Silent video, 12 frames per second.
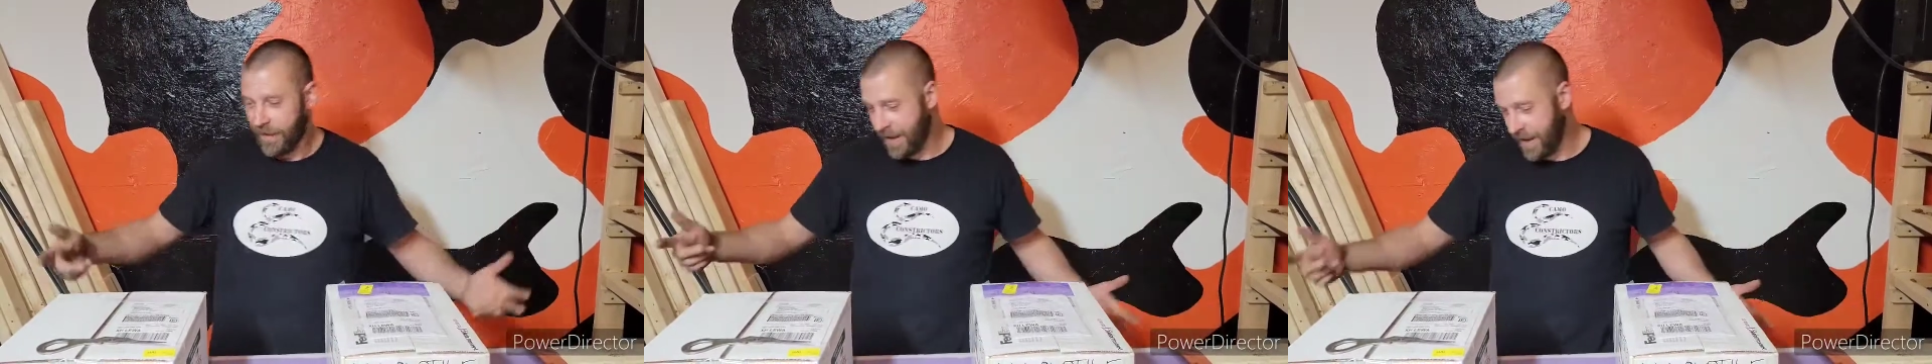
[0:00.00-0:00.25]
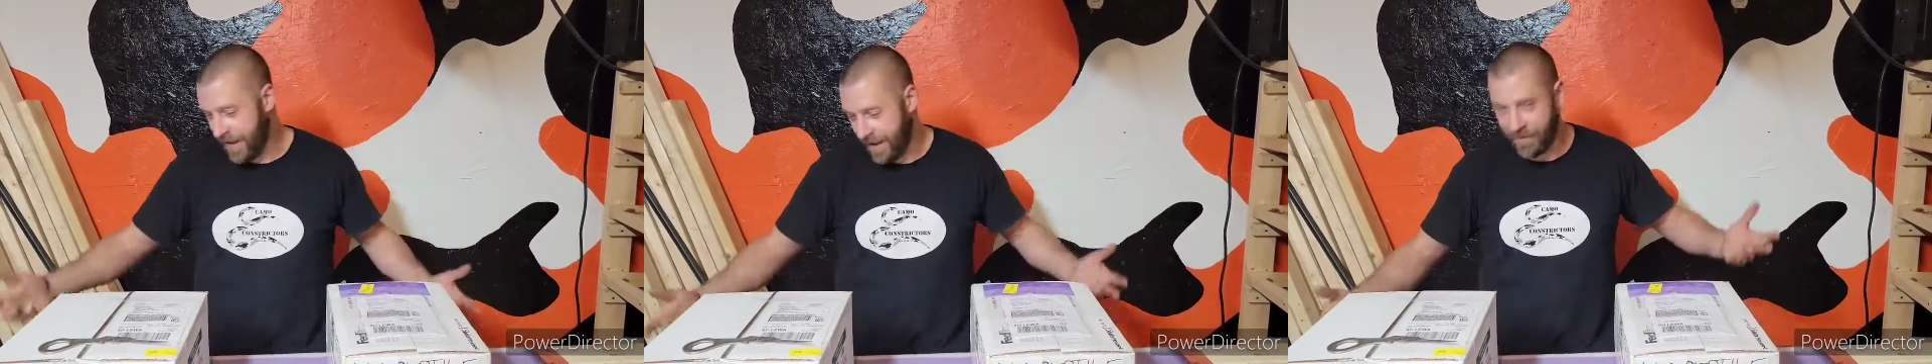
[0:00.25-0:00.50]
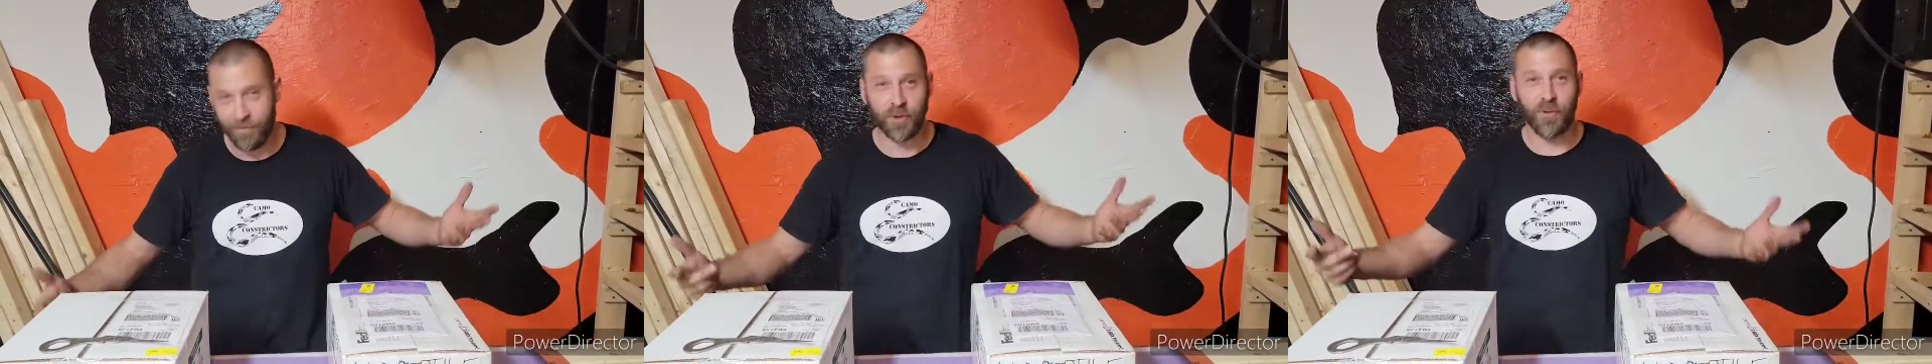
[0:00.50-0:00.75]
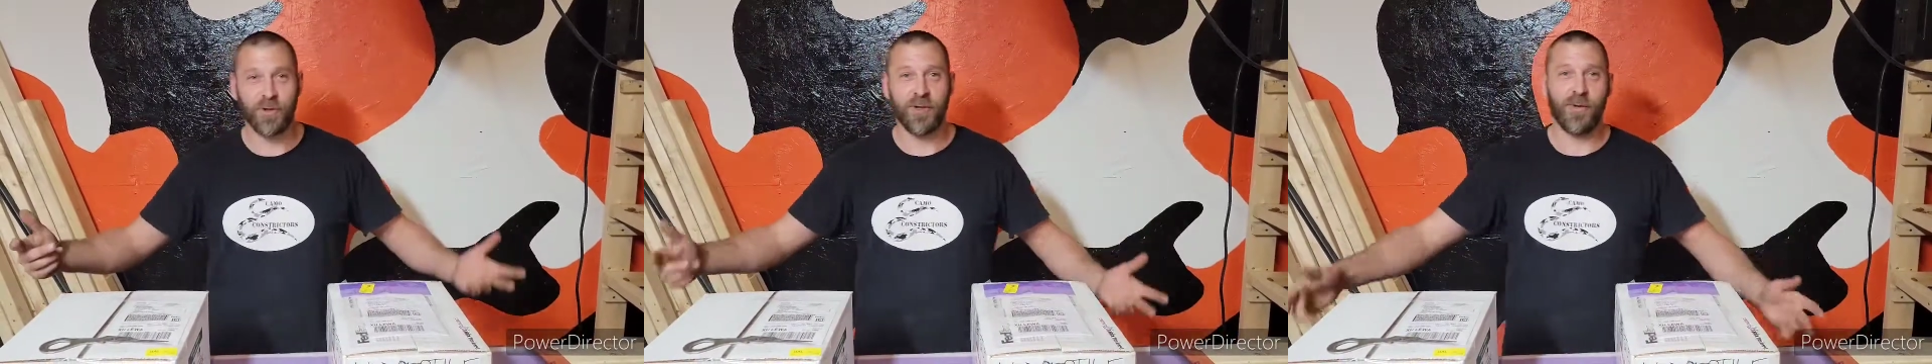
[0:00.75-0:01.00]
uh,
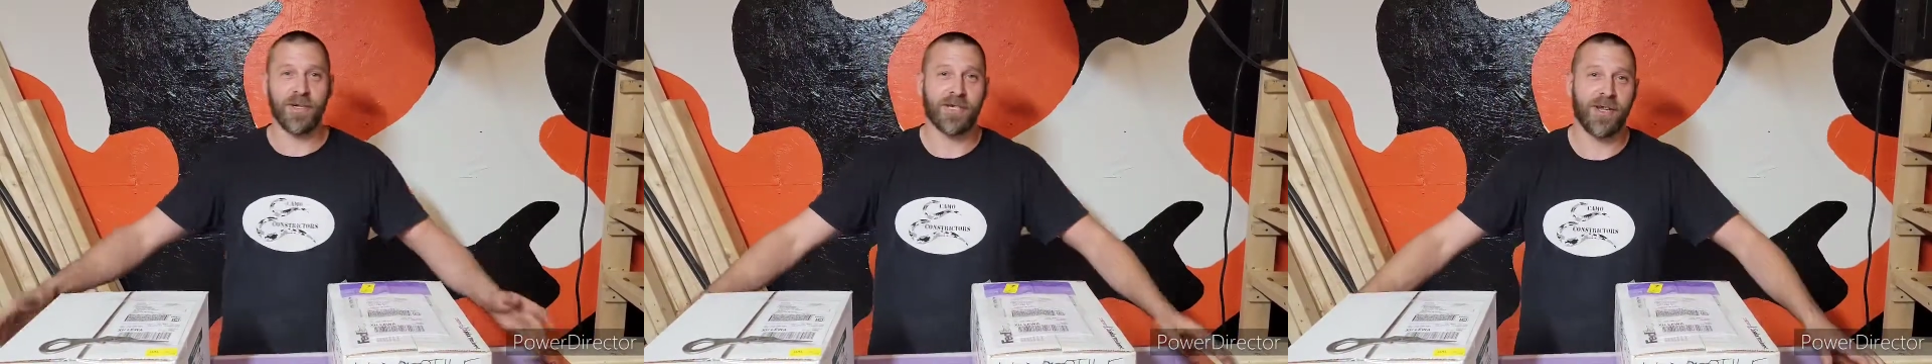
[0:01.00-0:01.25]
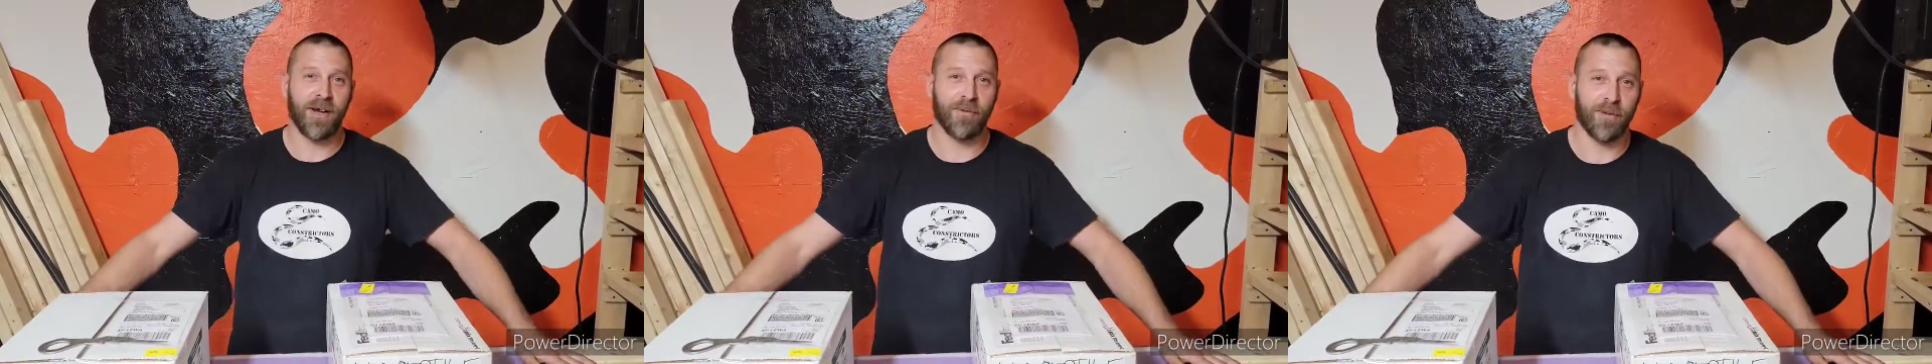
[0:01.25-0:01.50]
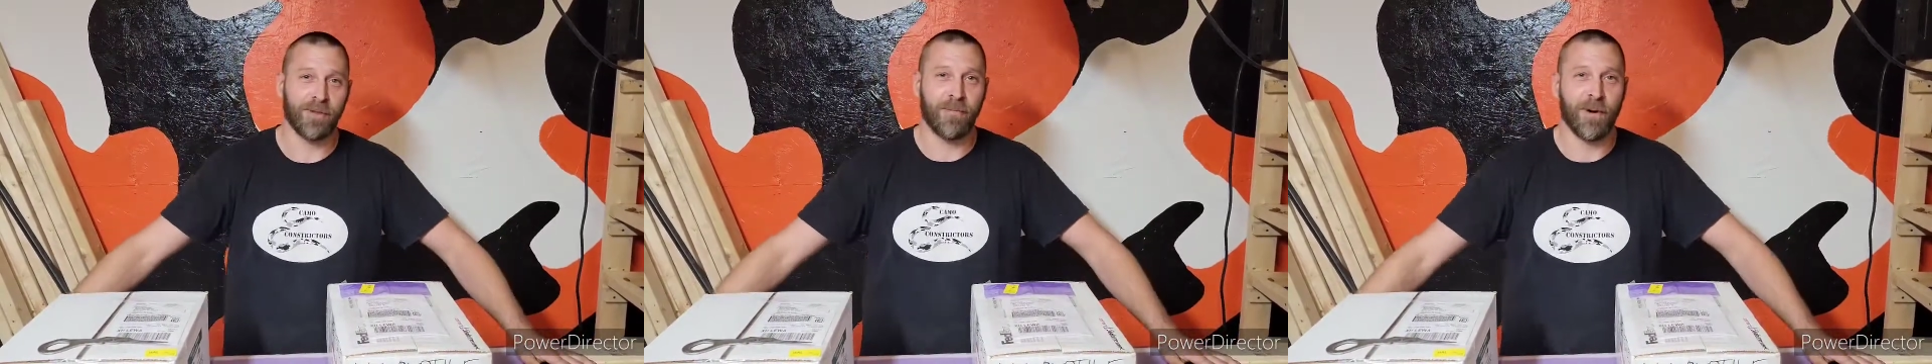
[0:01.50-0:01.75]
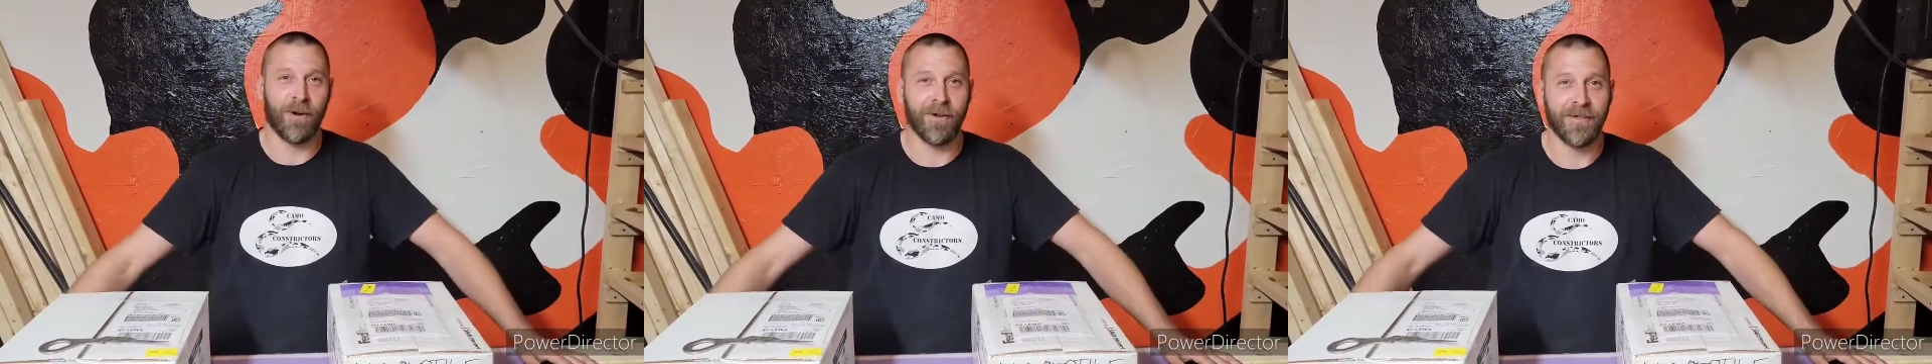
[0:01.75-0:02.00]
which one do you want to start with,
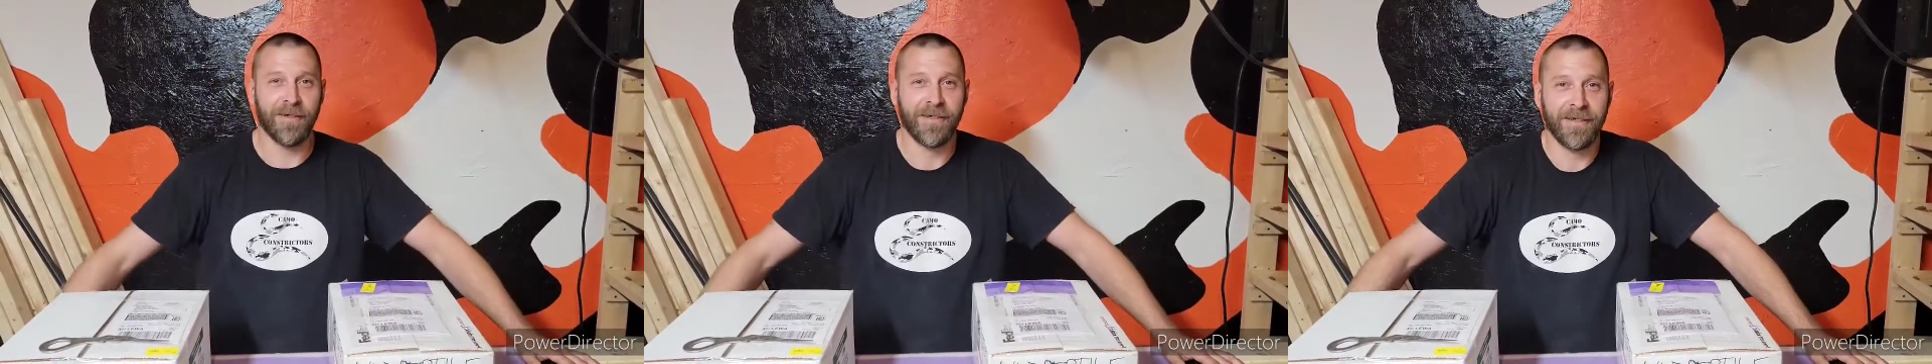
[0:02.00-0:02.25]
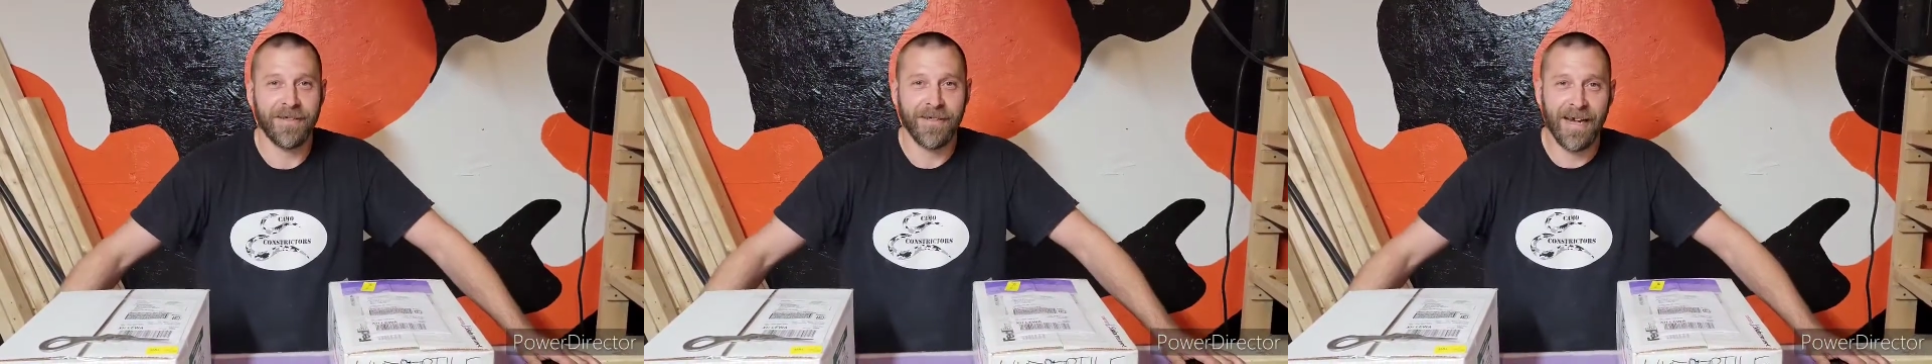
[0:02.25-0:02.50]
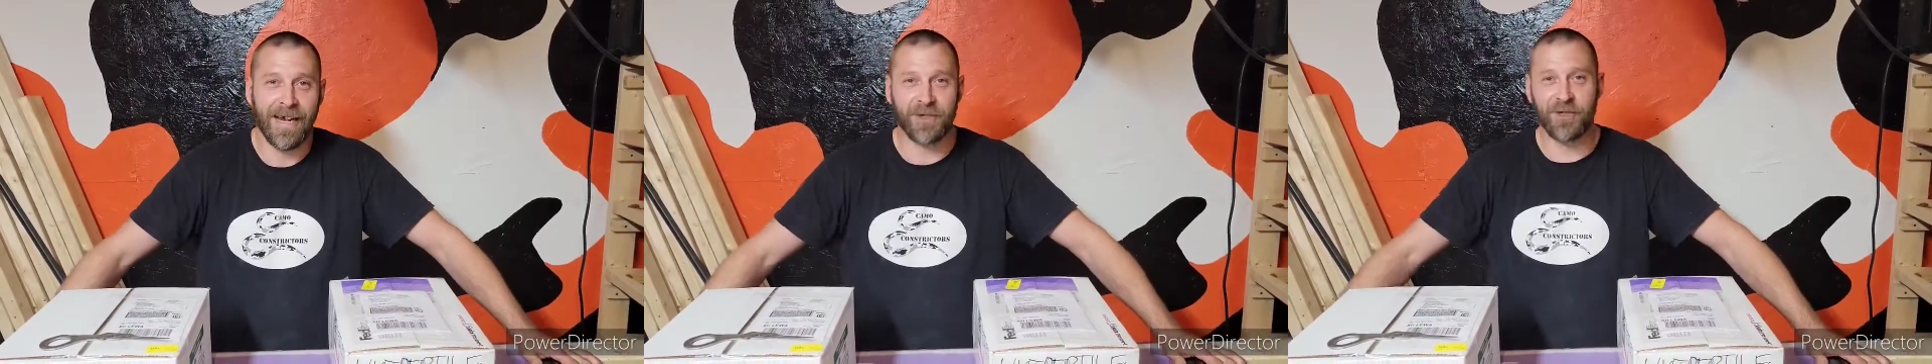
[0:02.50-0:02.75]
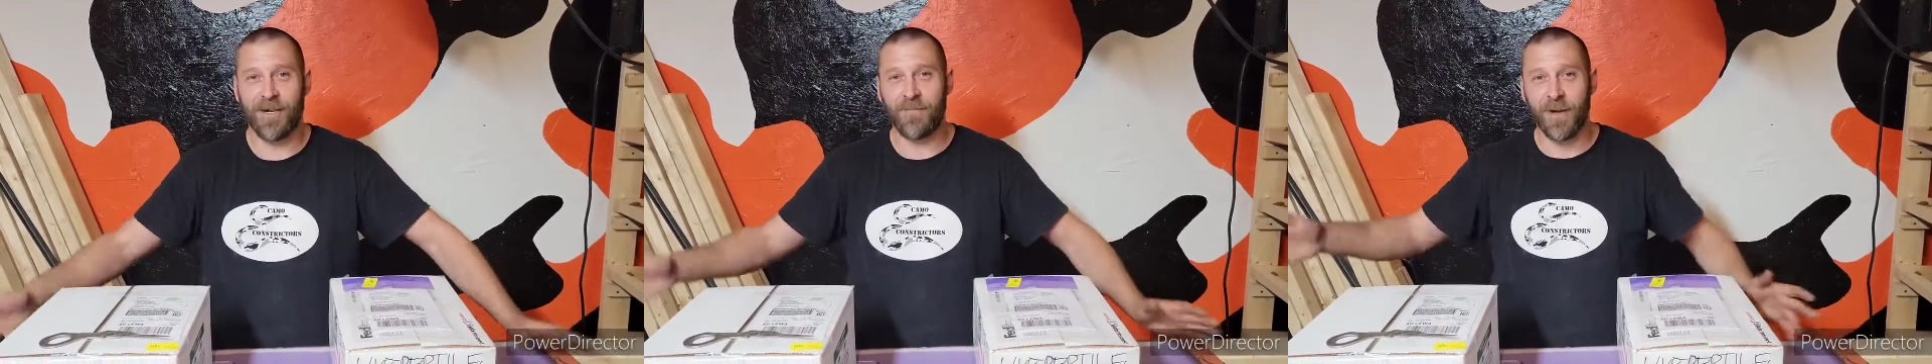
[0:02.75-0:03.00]
Paul?
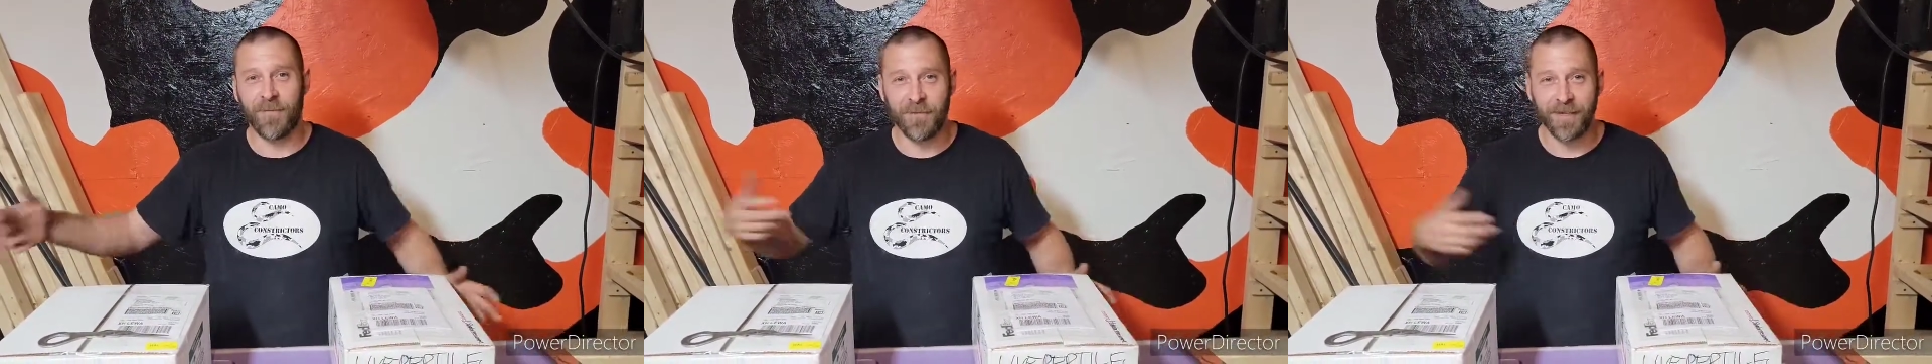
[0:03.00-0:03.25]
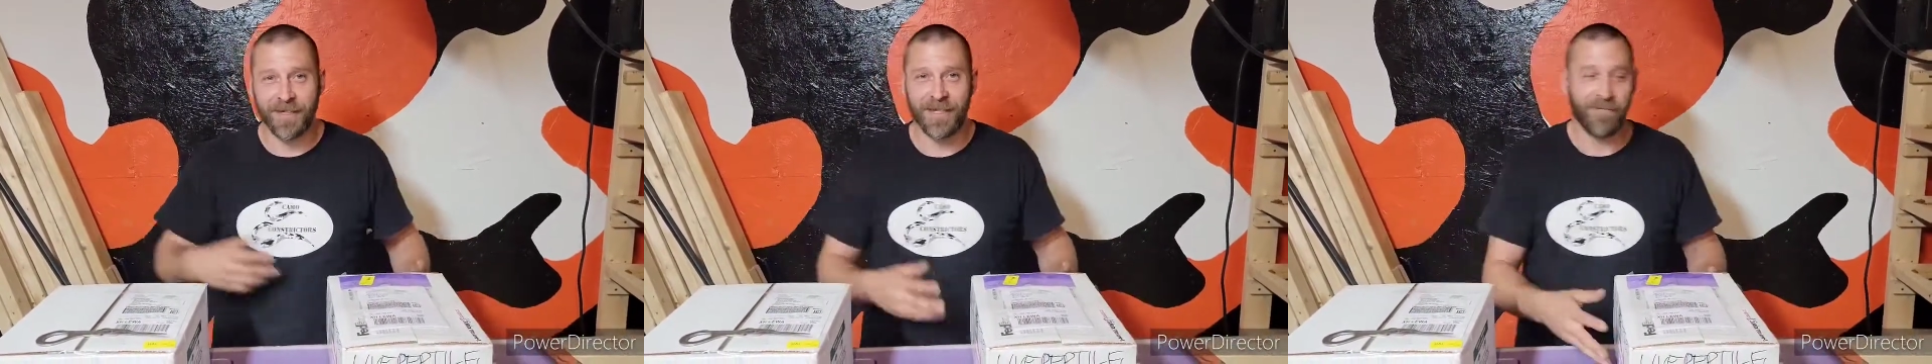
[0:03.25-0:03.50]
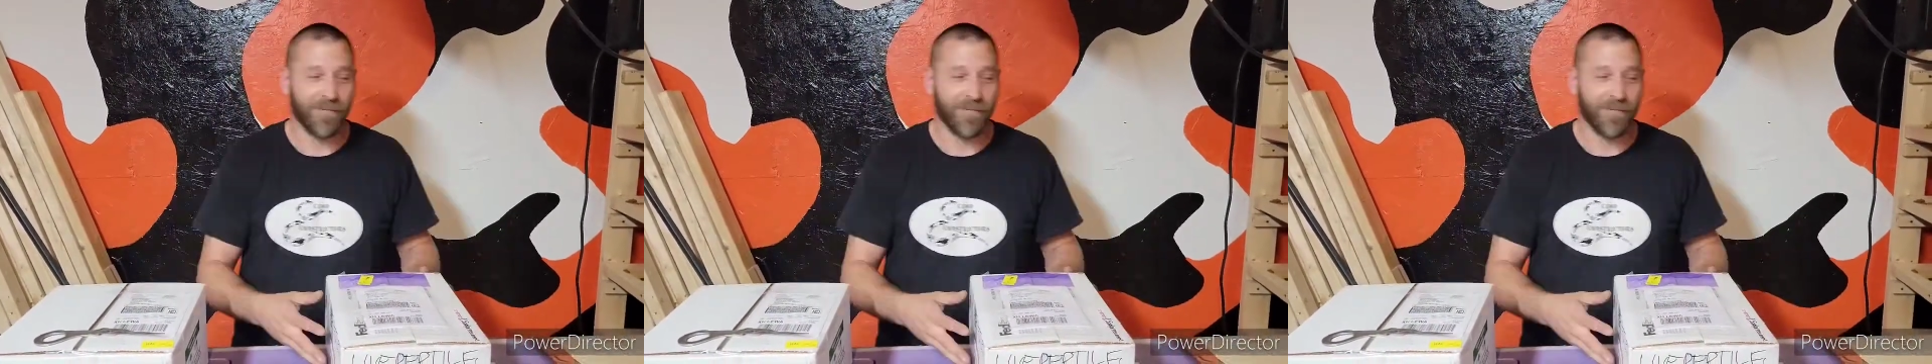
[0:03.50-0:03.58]
Actually, I'm not even going